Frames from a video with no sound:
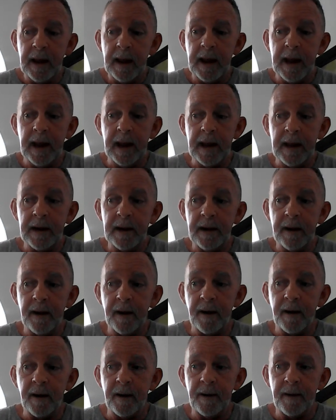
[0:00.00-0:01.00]
And
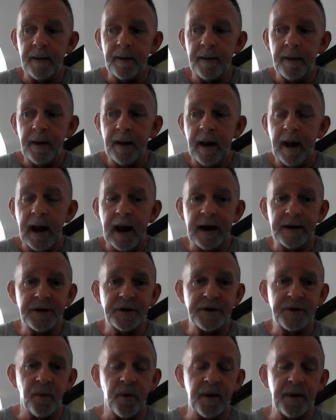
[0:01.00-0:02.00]
uh, I
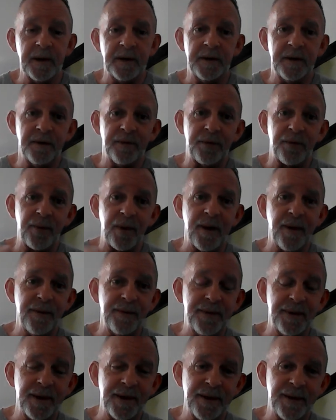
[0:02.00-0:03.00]
just wanted to throw
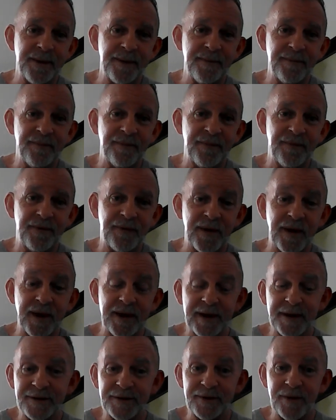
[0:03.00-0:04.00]
the
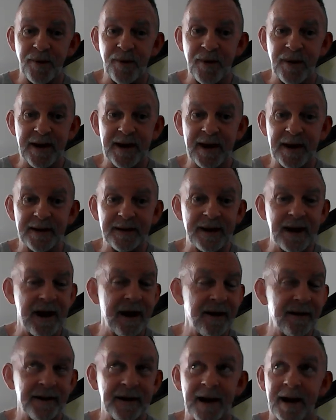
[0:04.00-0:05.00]
funny story in
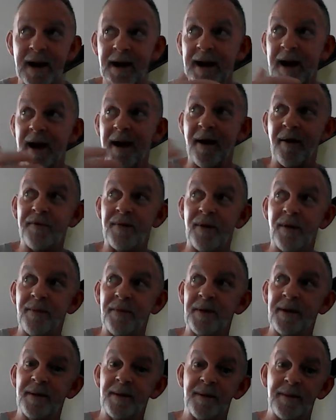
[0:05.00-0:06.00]
there and then I got off
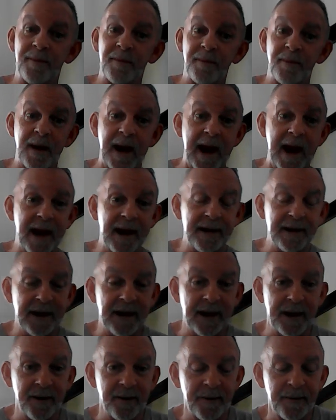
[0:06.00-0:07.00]
on the rant
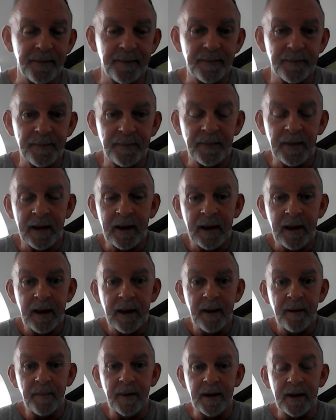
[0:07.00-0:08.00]
here.
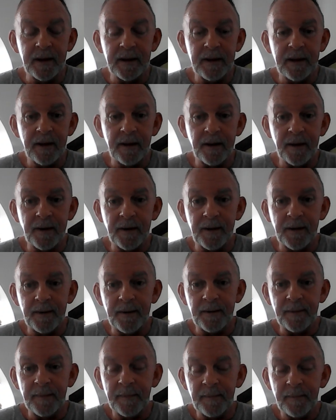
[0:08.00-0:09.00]
But
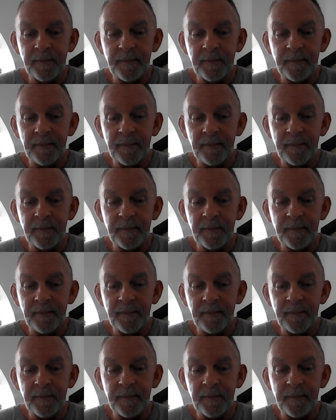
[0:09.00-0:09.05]
uh,